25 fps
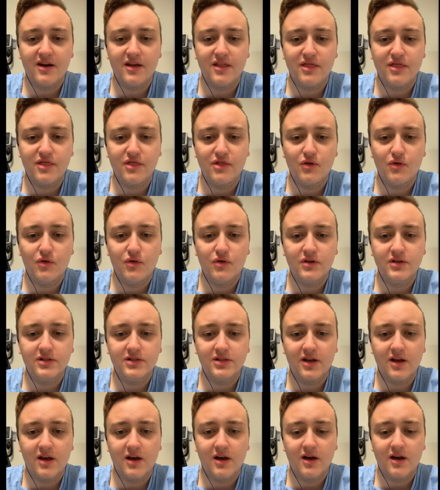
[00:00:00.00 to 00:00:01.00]
thought
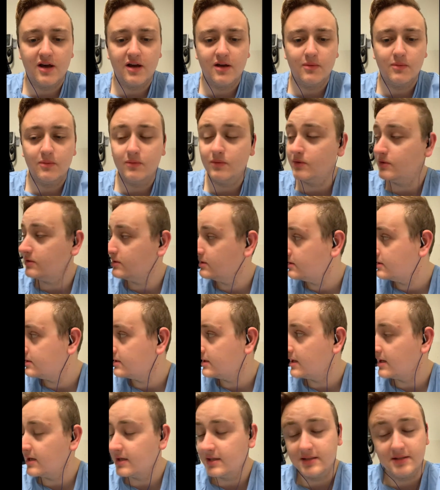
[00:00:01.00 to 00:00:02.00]
I would,
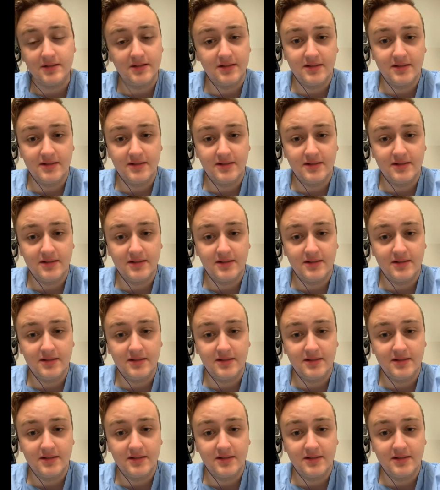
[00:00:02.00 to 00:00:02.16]
I